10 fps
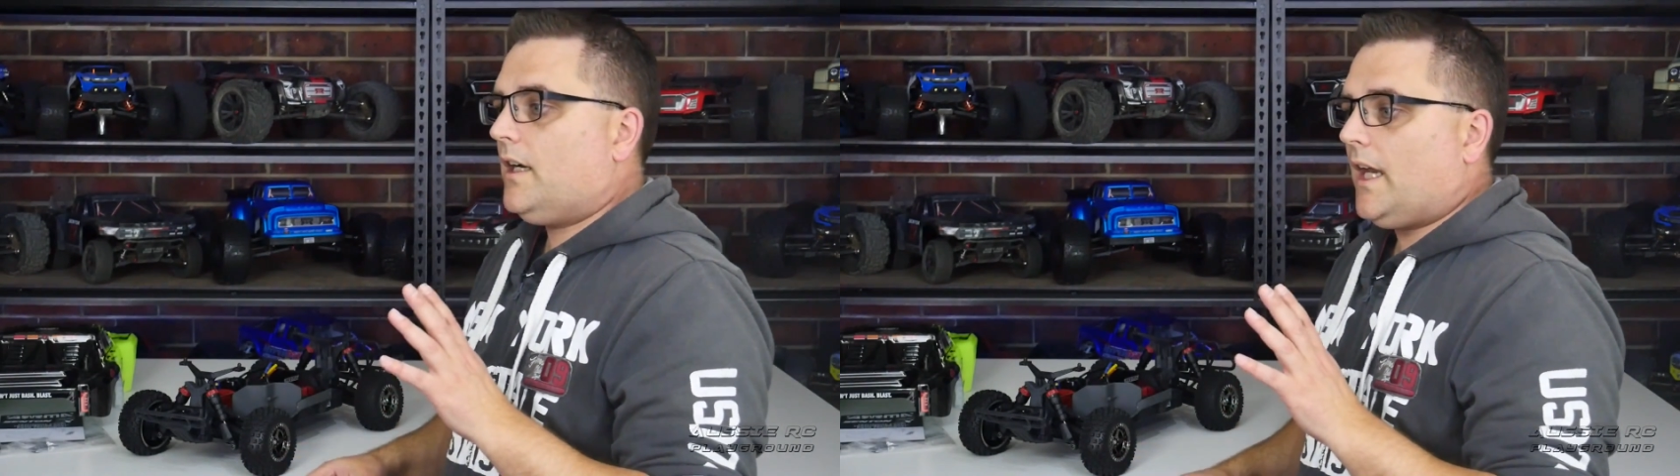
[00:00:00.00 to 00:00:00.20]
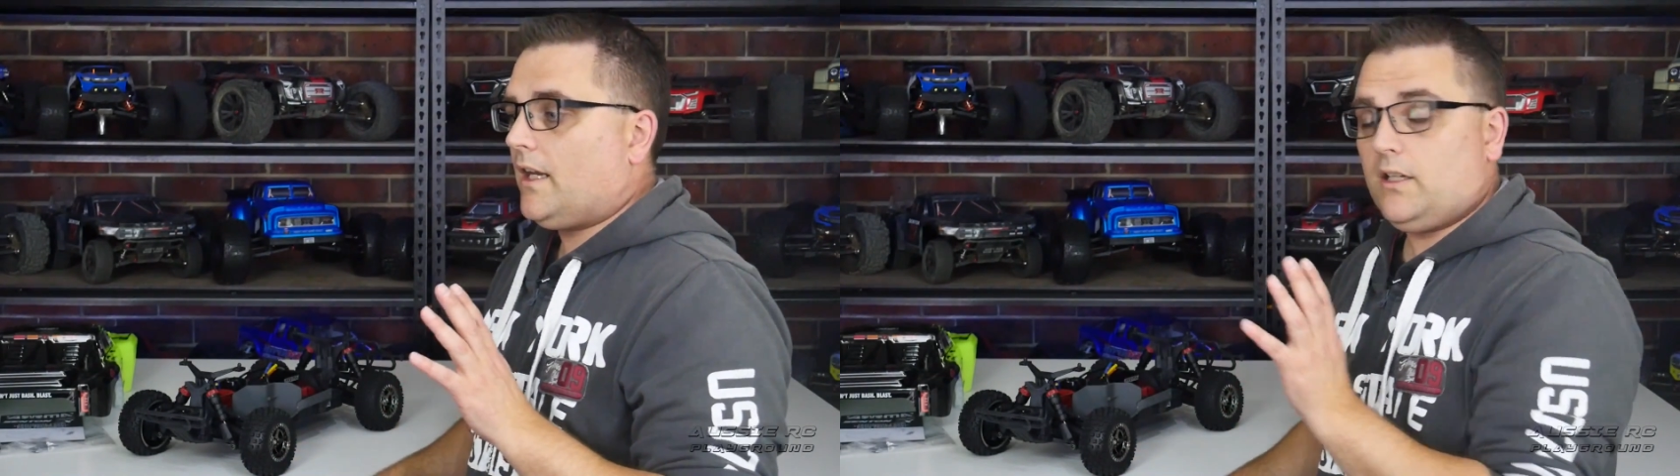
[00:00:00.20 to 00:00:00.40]

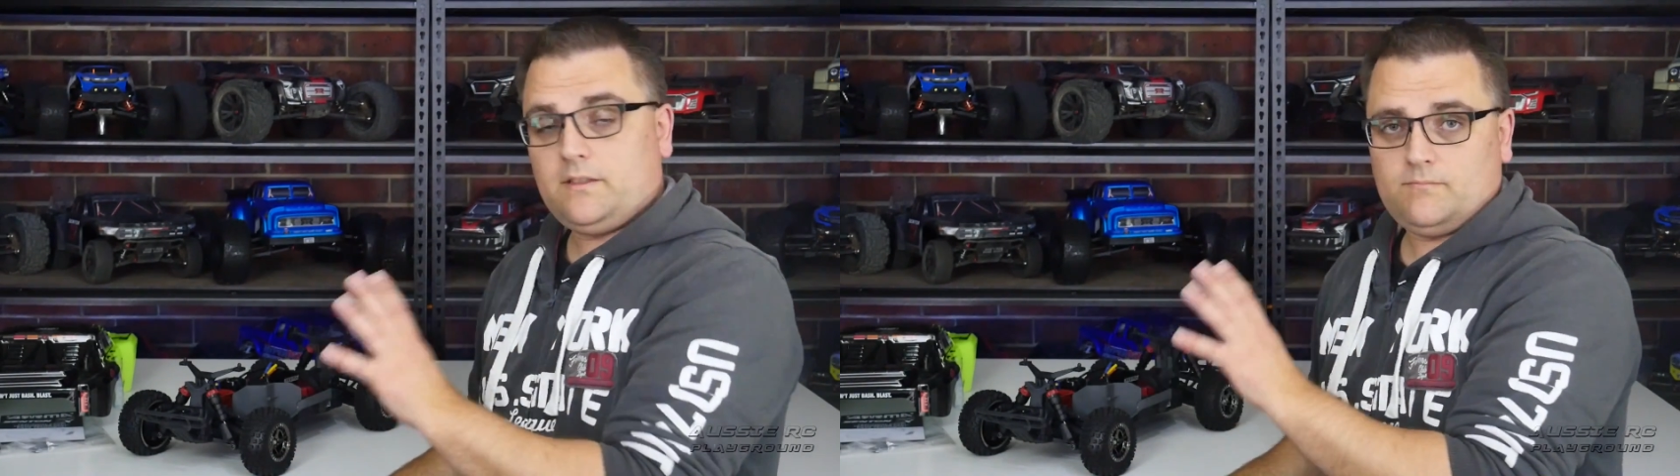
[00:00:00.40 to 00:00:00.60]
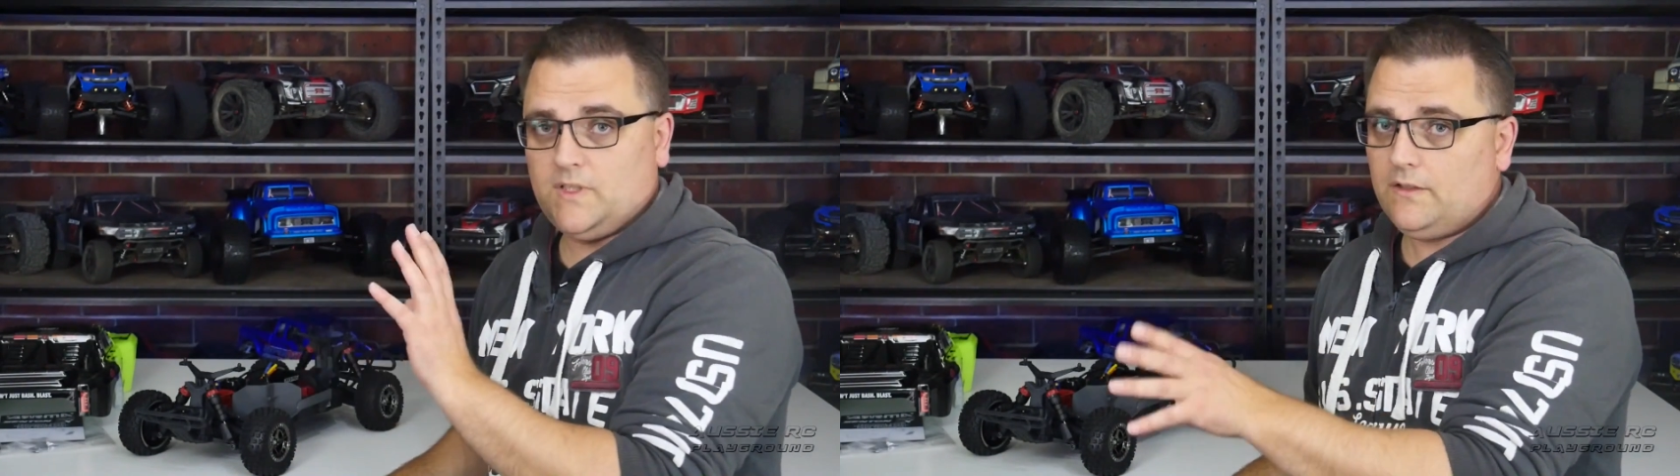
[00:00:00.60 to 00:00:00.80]
And I
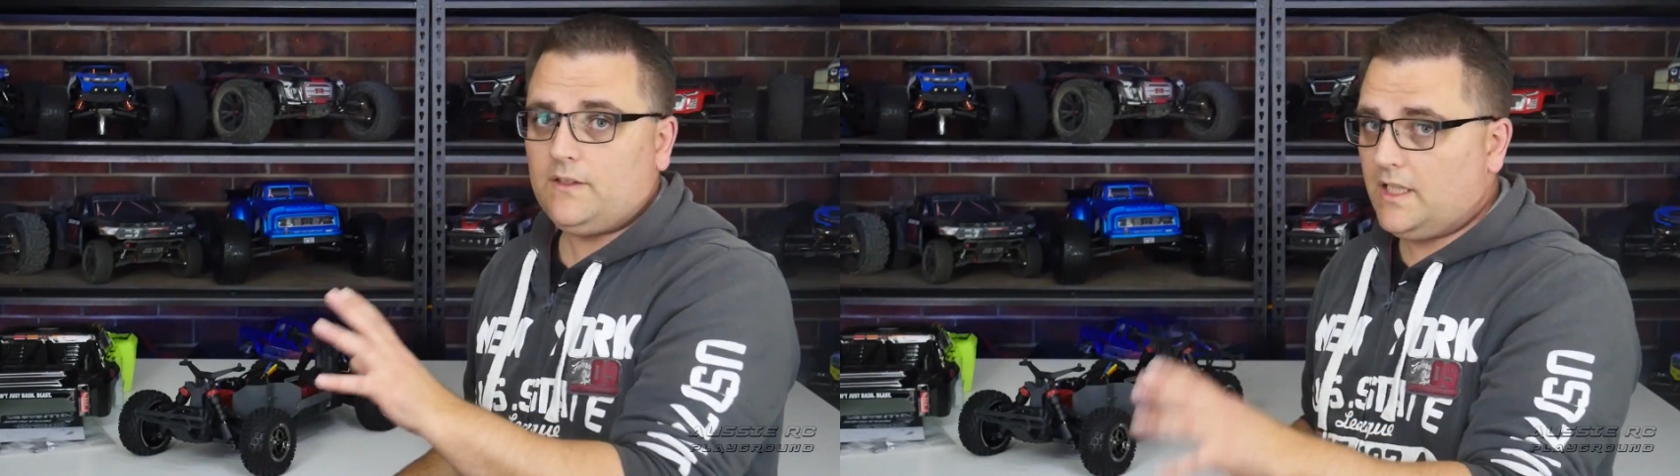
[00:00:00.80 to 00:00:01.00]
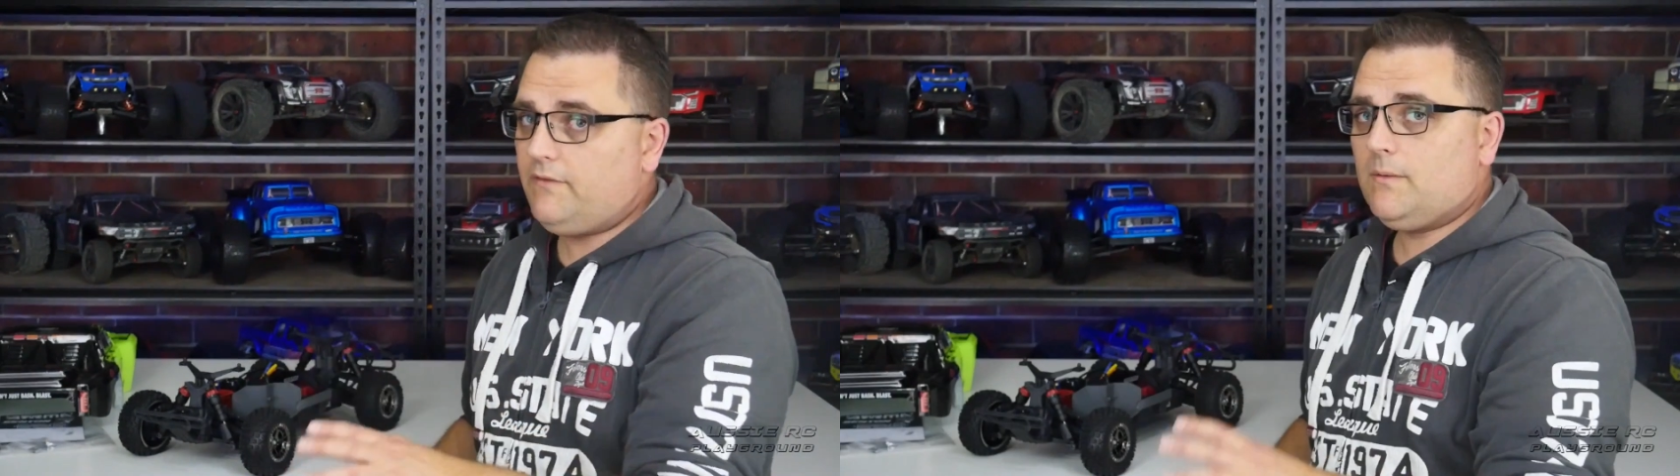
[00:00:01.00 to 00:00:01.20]

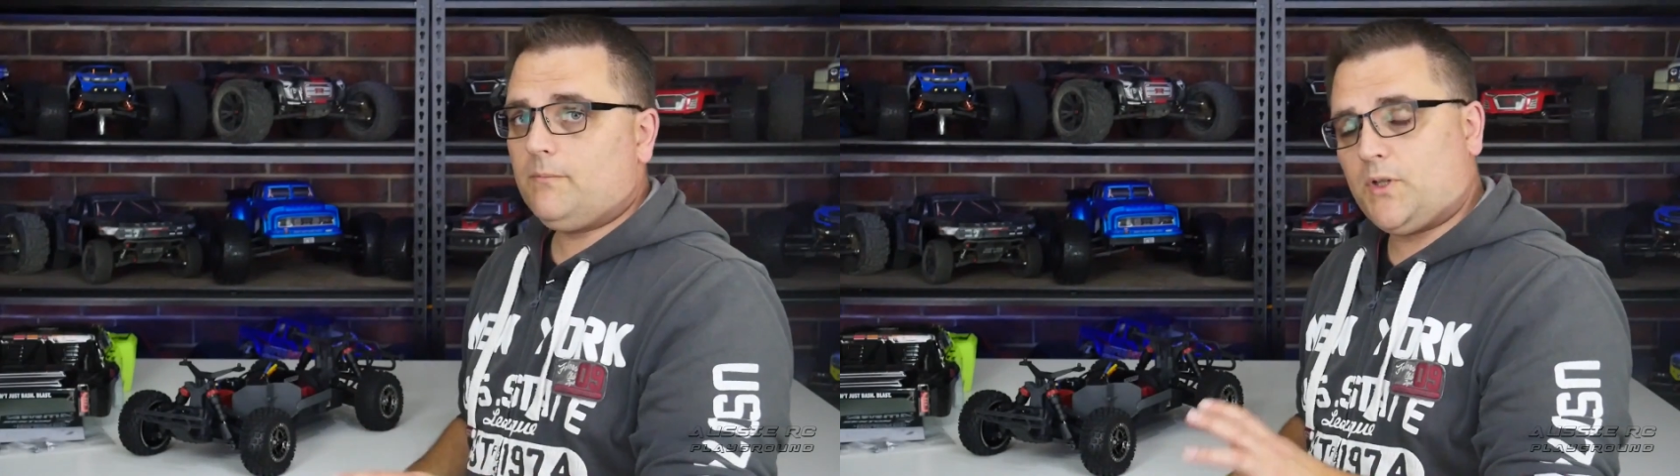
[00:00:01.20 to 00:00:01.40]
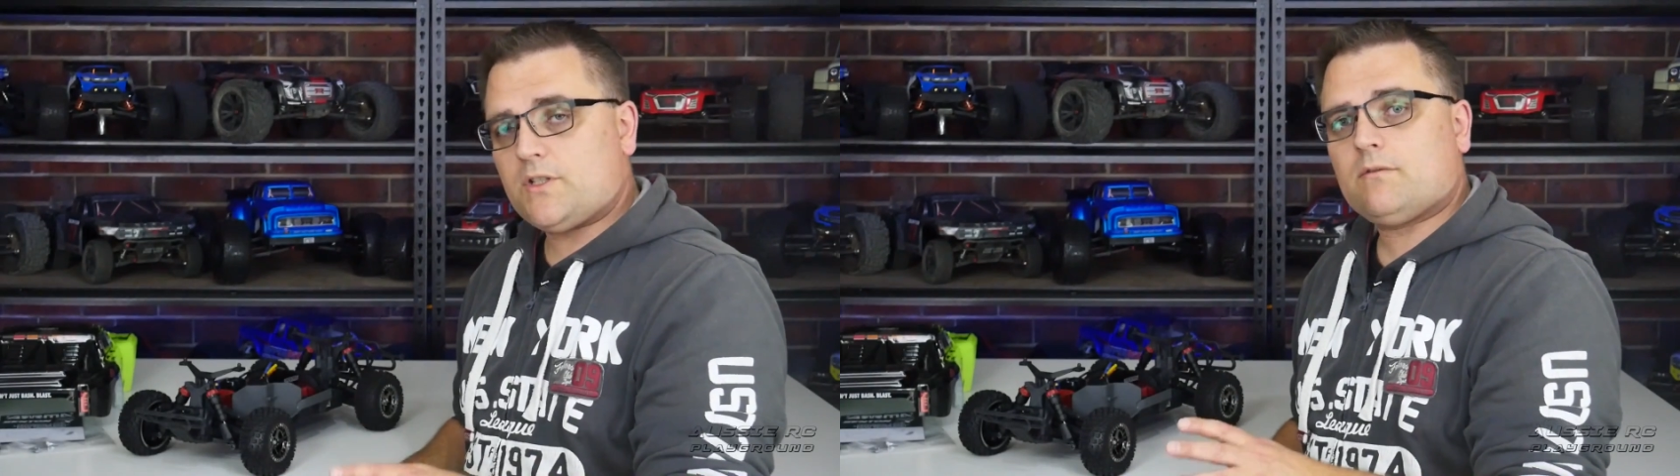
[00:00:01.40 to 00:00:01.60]
did give them
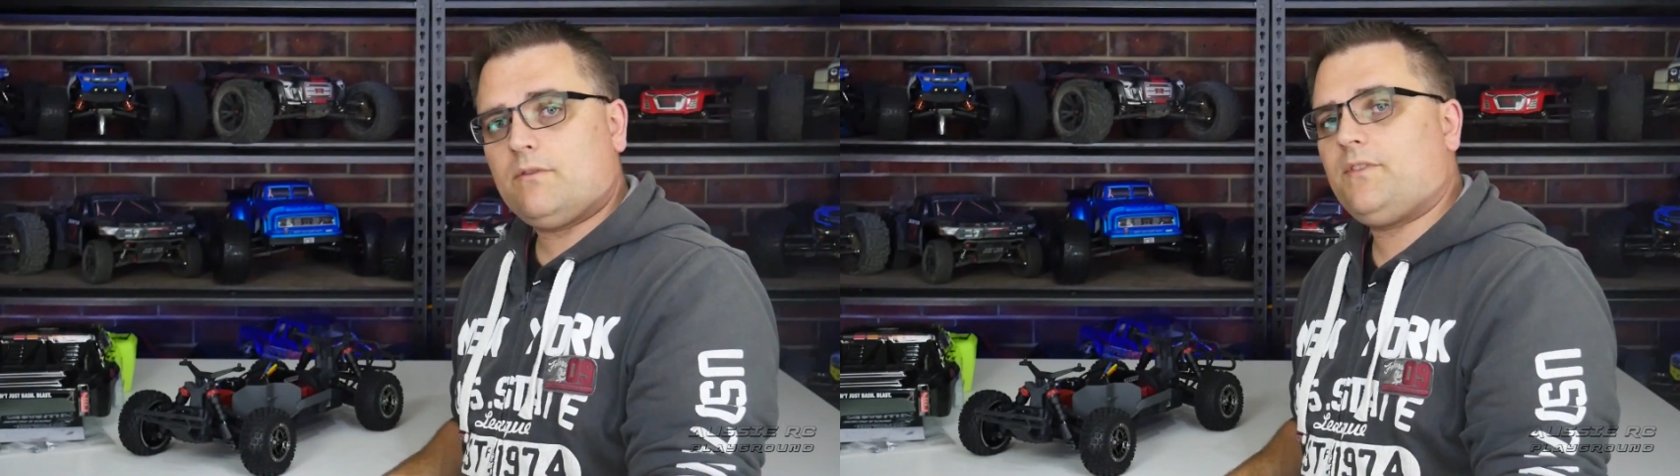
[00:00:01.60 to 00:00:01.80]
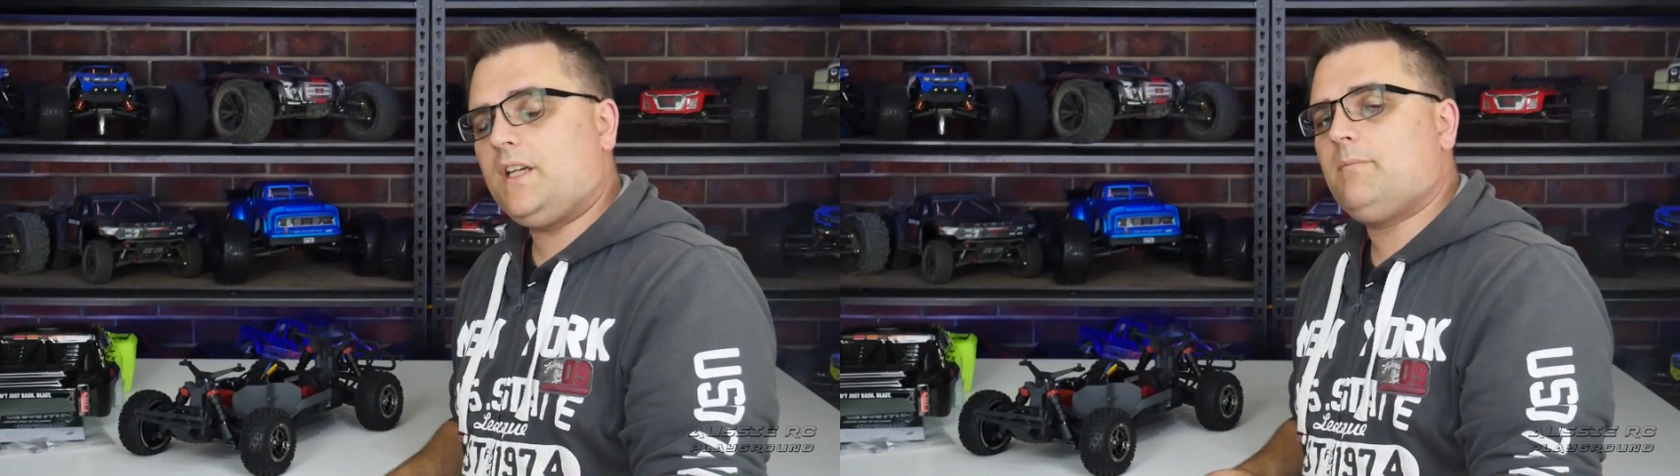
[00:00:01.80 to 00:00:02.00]
personal
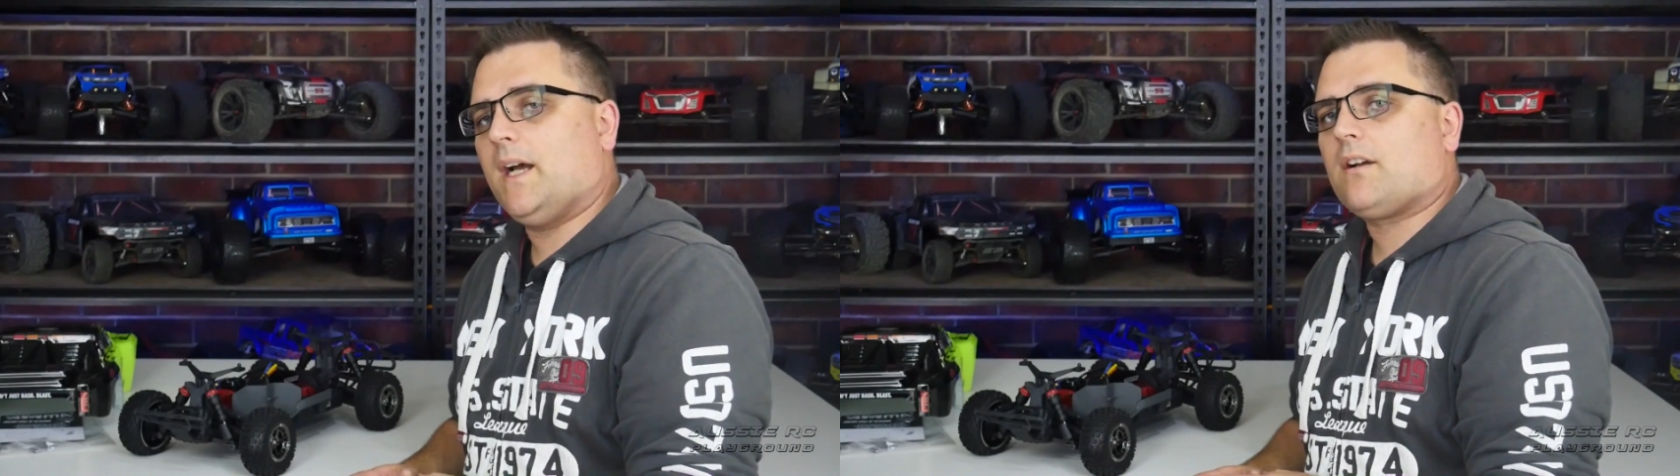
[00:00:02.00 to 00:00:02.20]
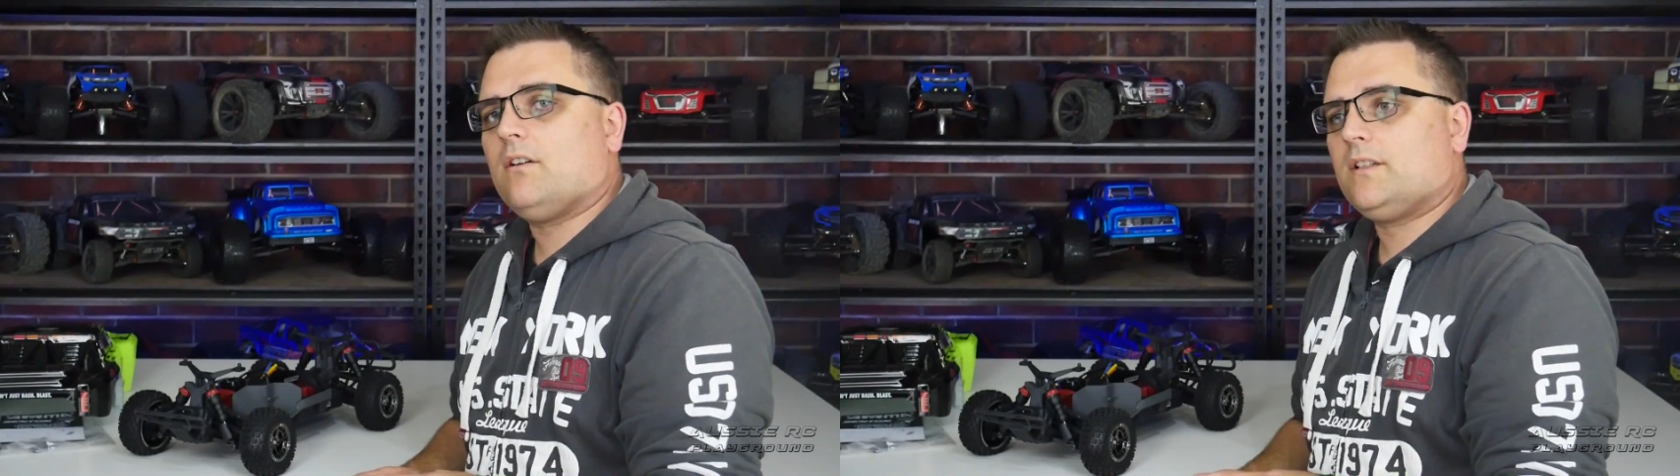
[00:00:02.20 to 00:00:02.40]

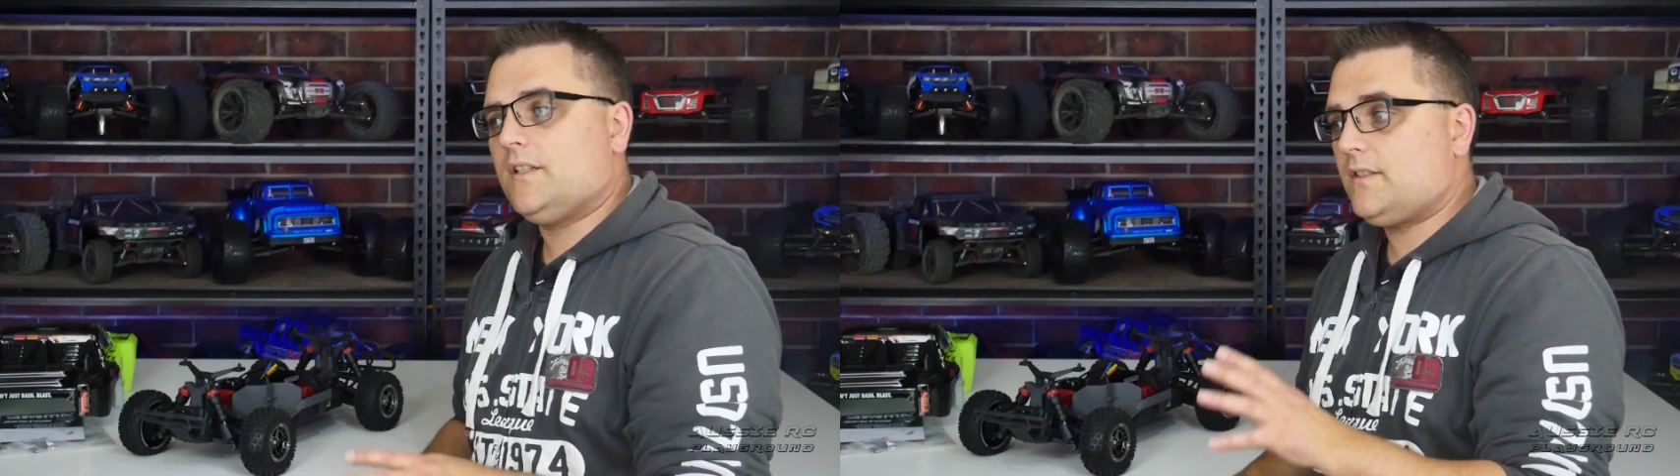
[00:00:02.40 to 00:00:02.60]
feedback on this,